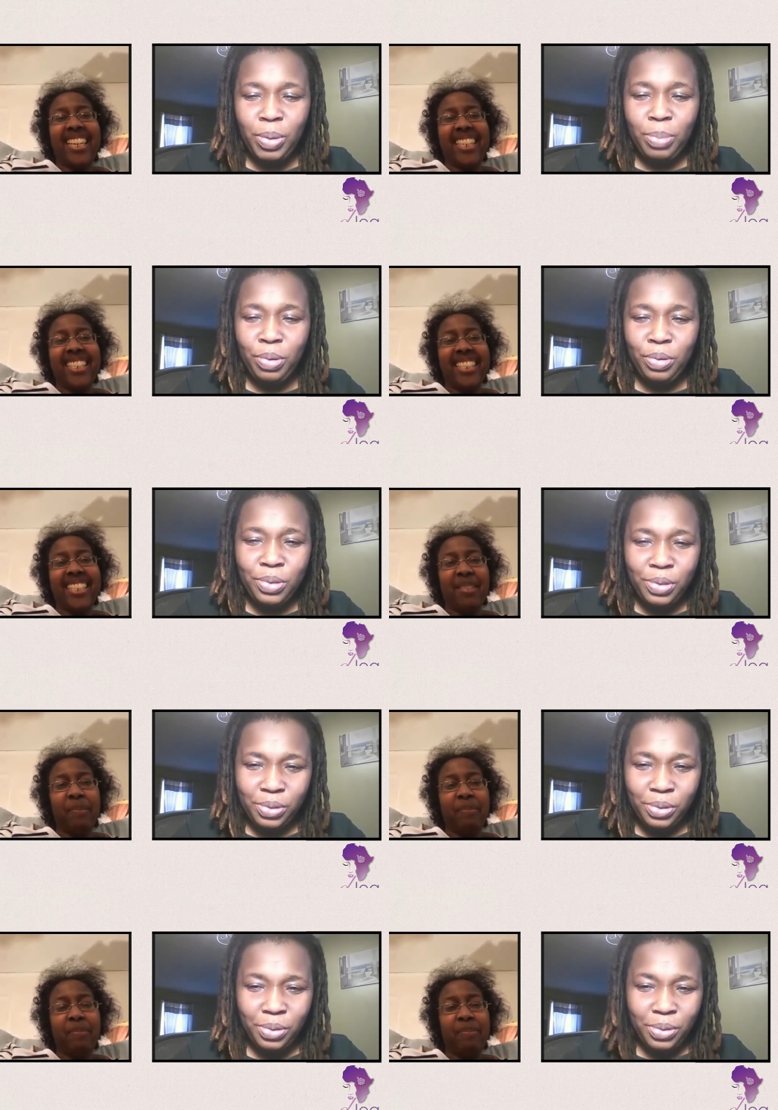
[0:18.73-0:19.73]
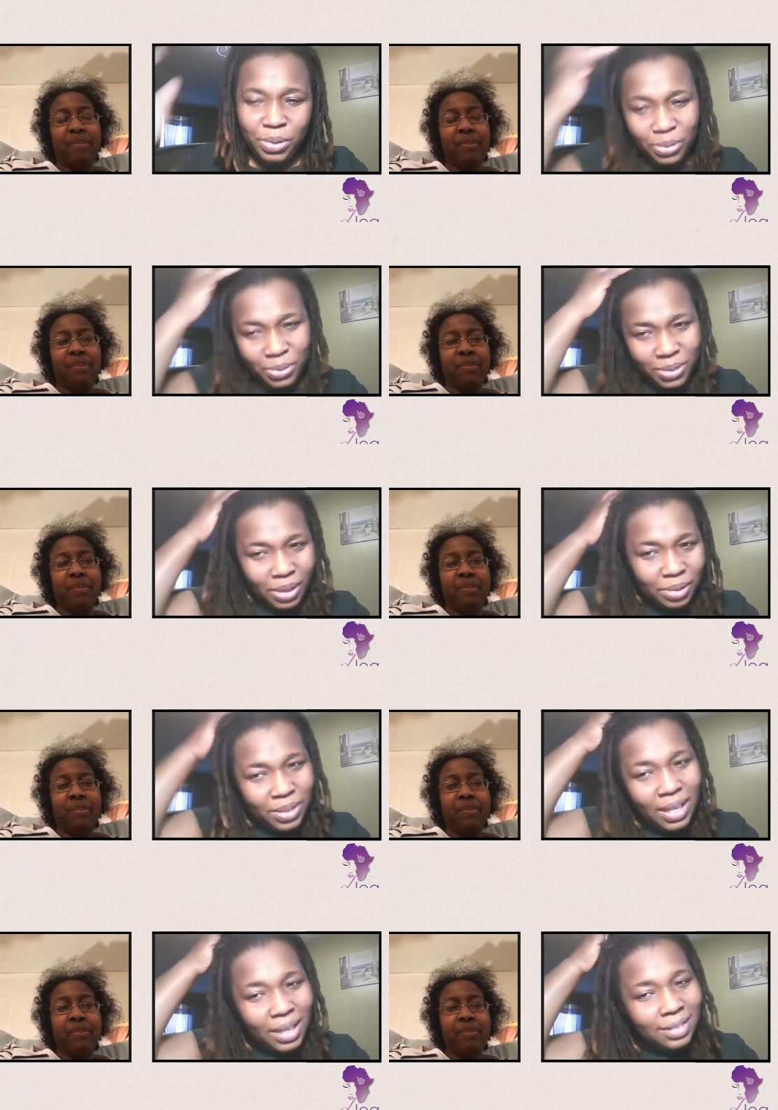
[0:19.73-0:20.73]
Speaker 1: people who don't know you,
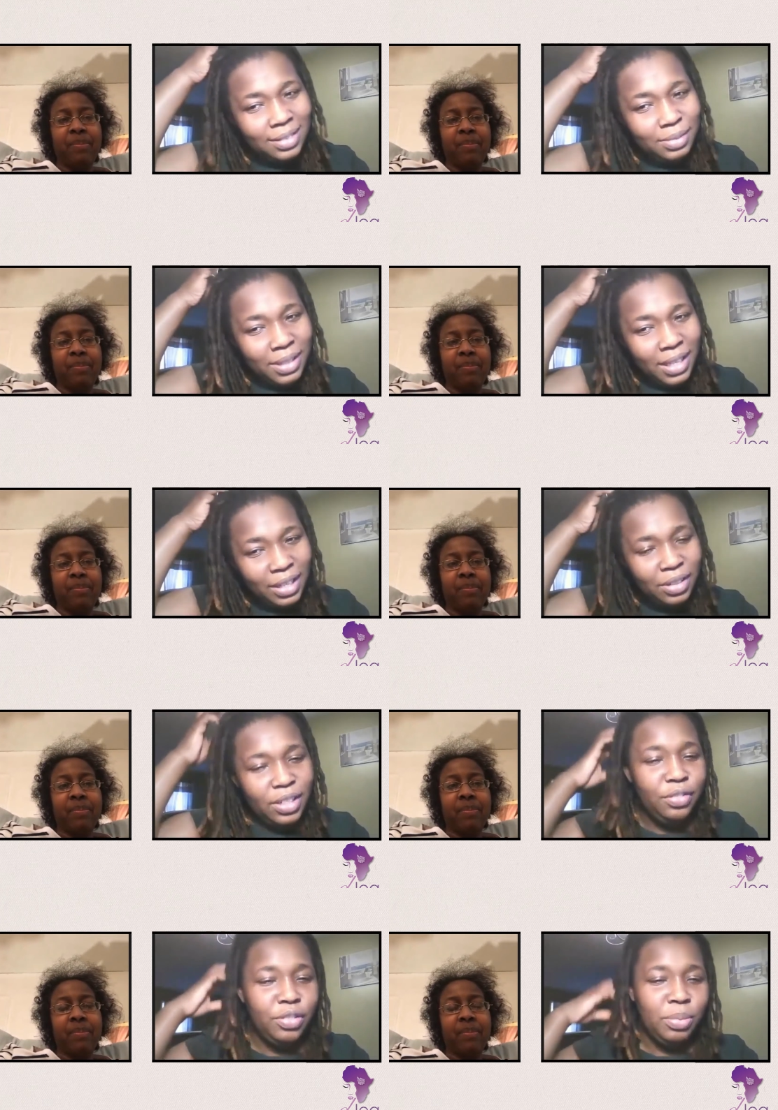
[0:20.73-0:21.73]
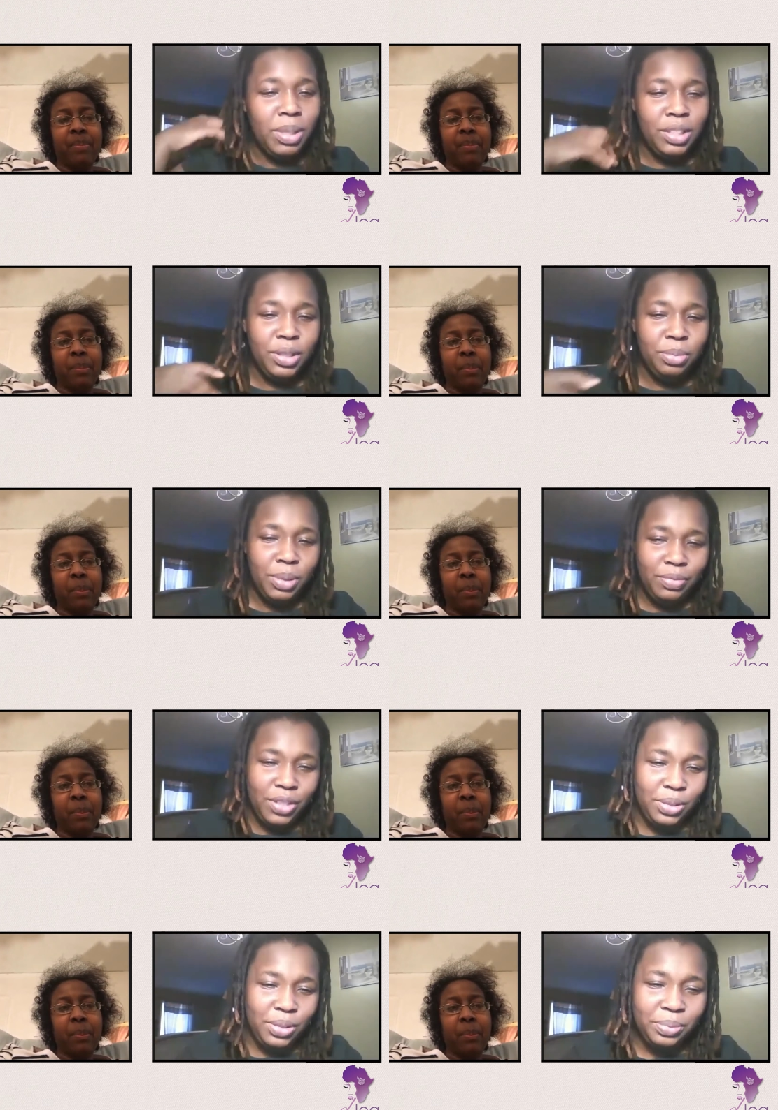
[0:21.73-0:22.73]
they could get a little familiar with
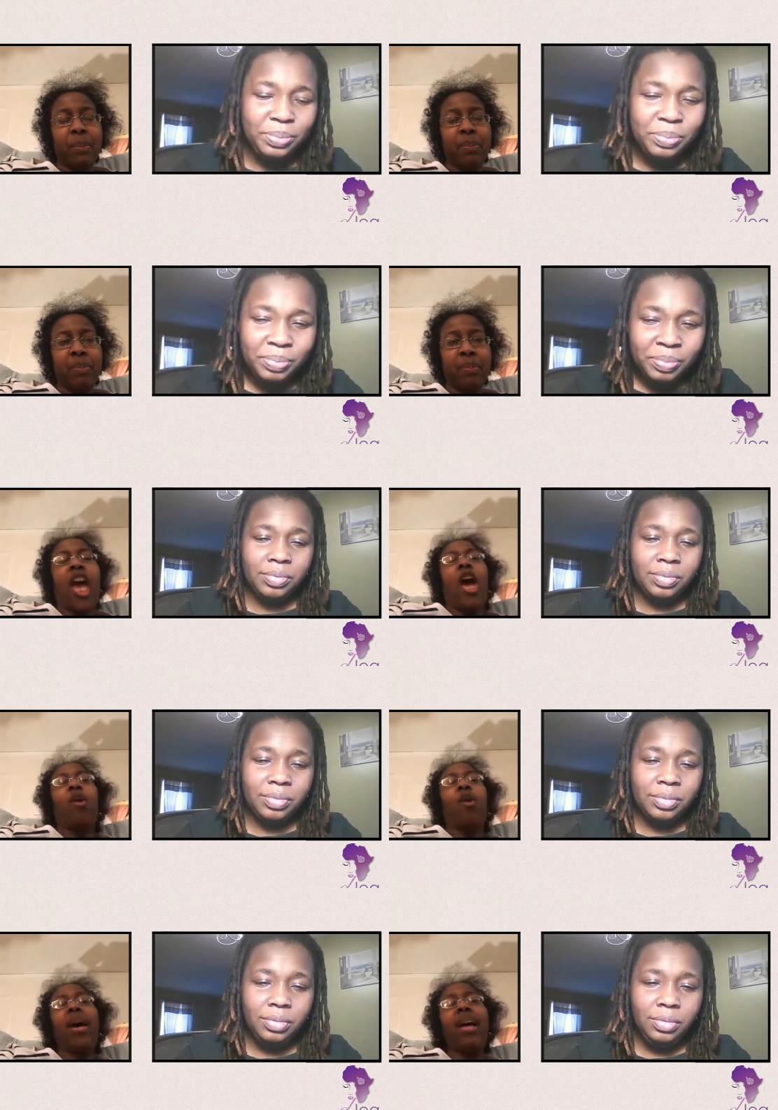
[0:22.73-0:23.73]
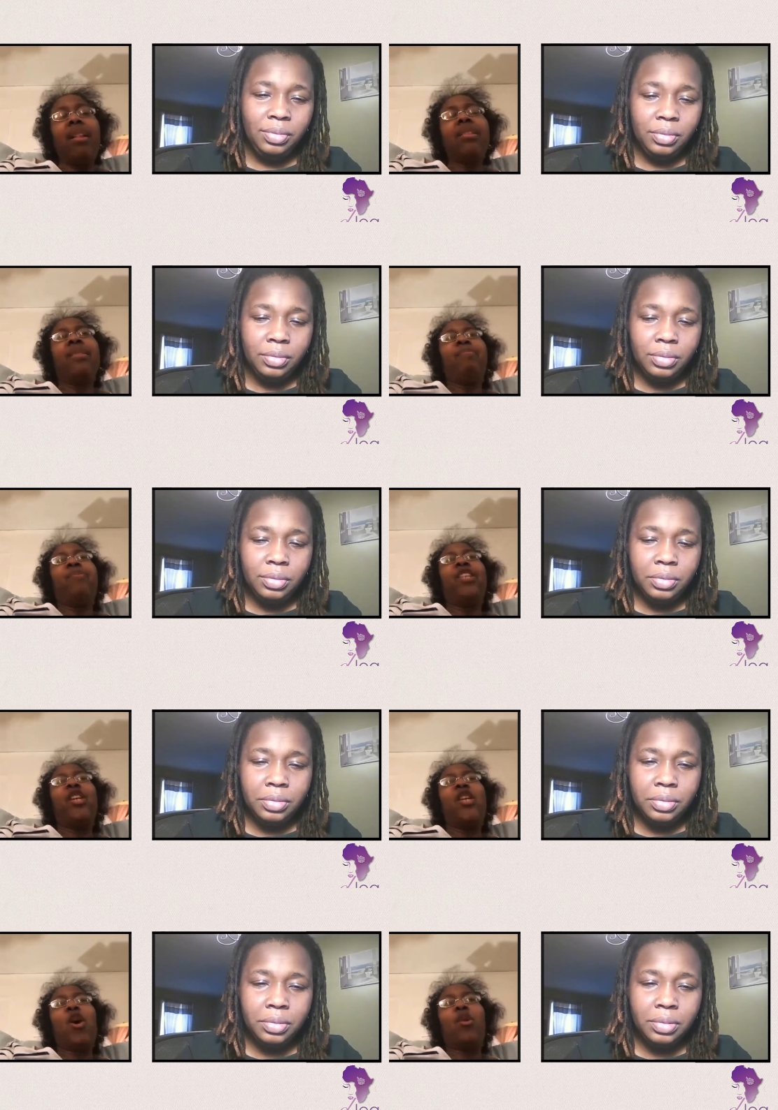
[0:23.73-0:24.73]
you.
Speaker 2: Well, you
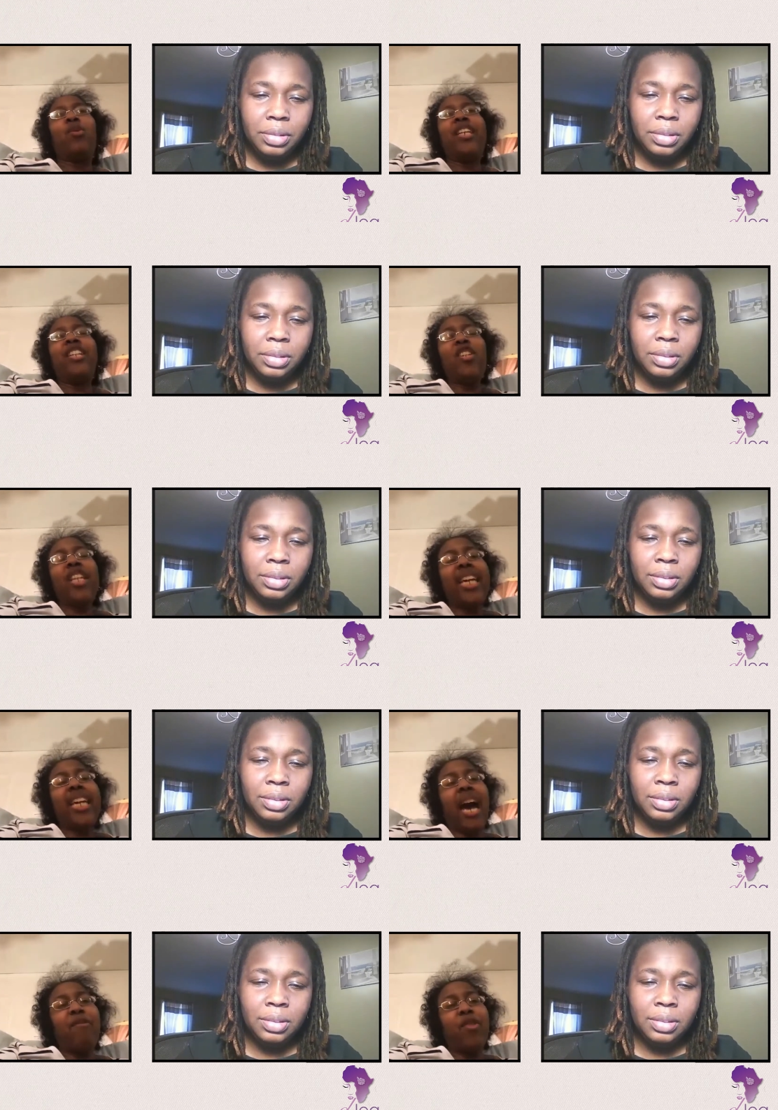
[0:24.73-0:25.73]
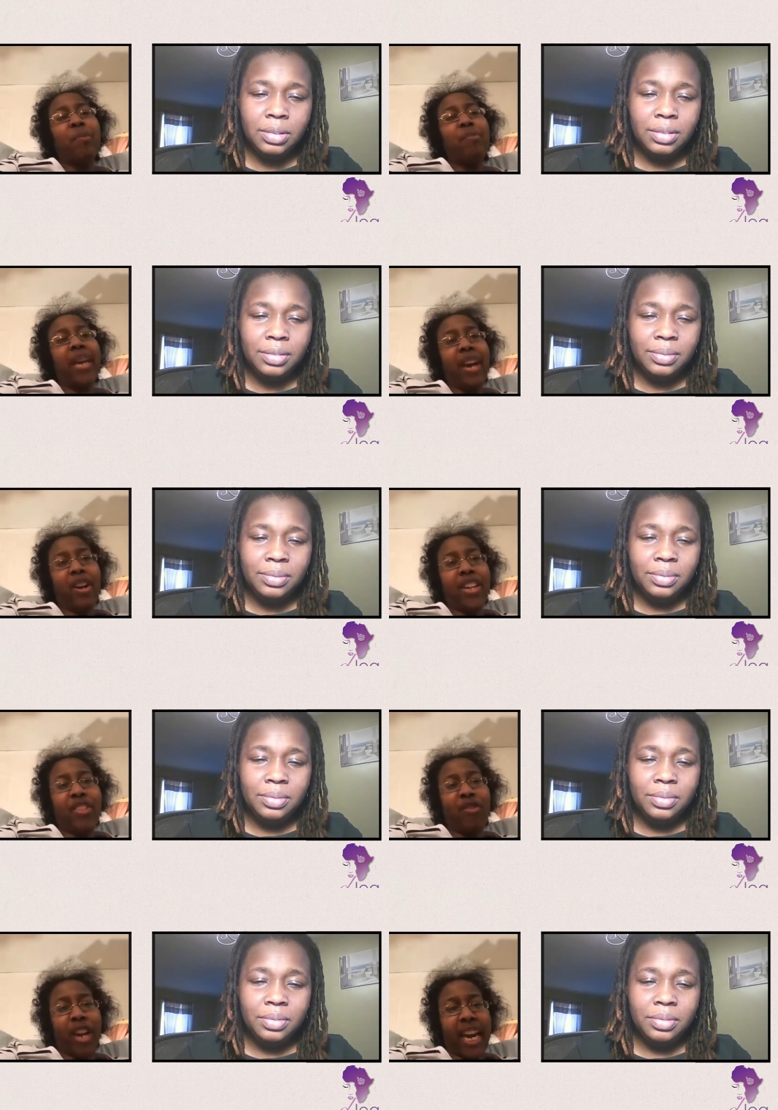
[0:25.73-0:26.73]
know, originally I'm from Paris,
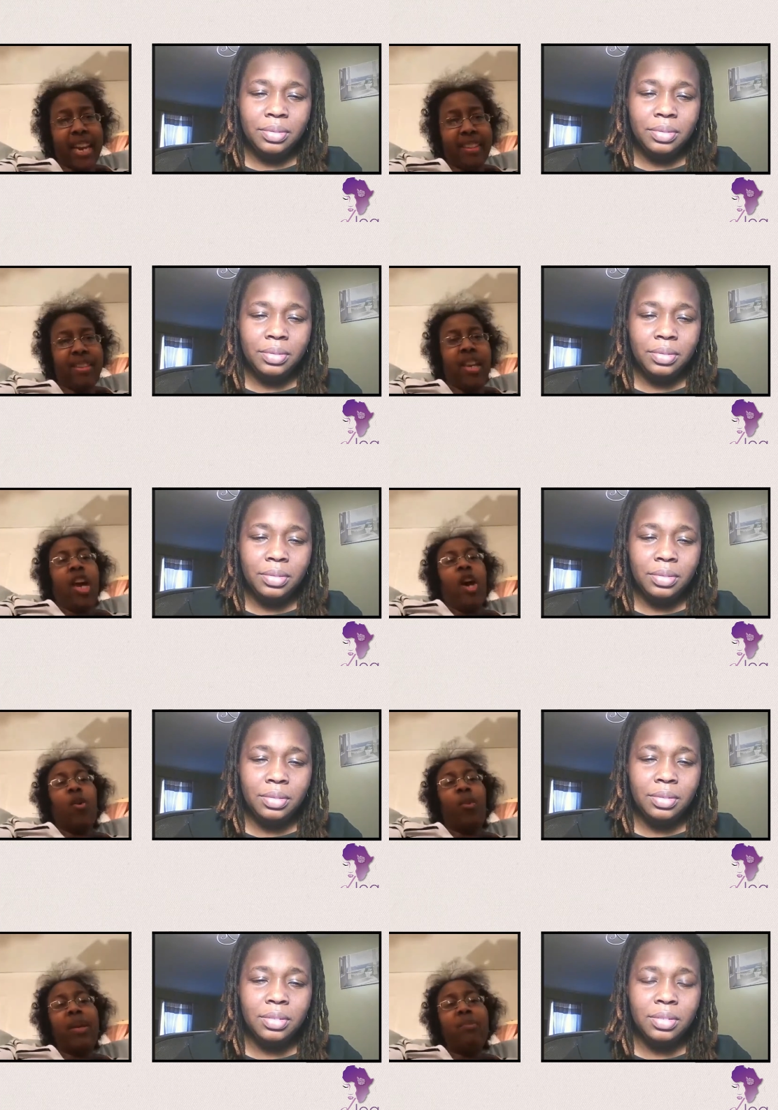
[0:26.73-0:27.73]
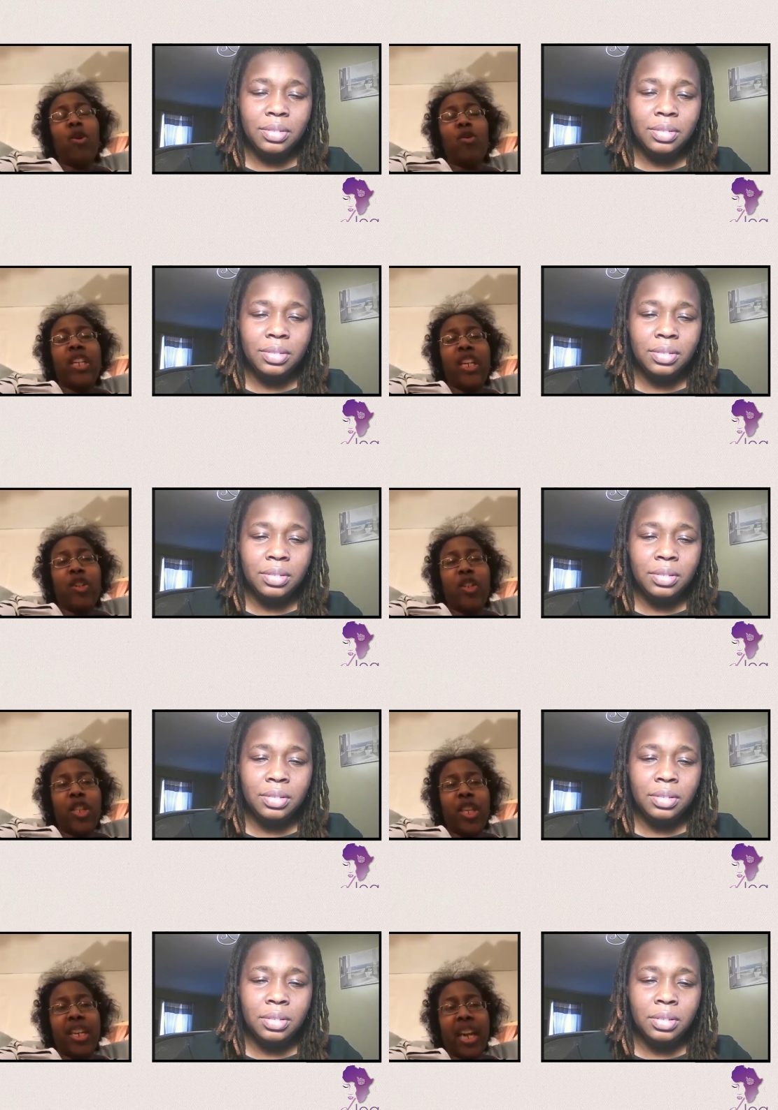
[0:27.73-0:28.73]
France. We moved here to
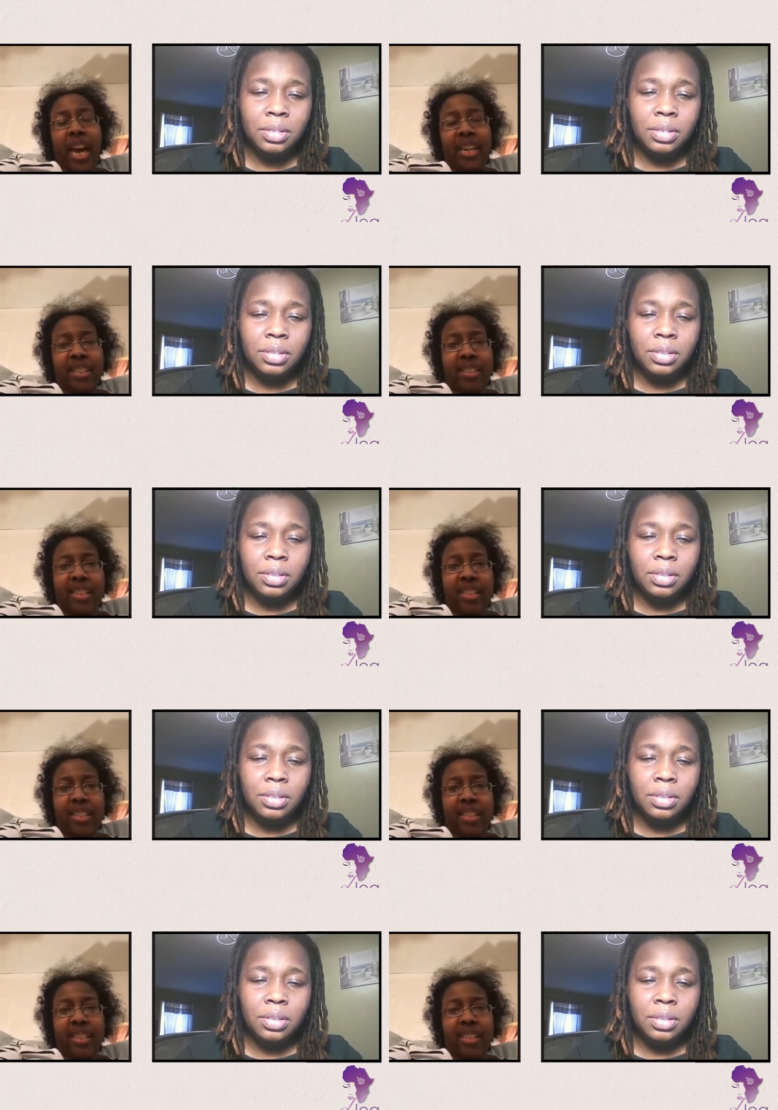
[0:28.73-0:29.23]
the United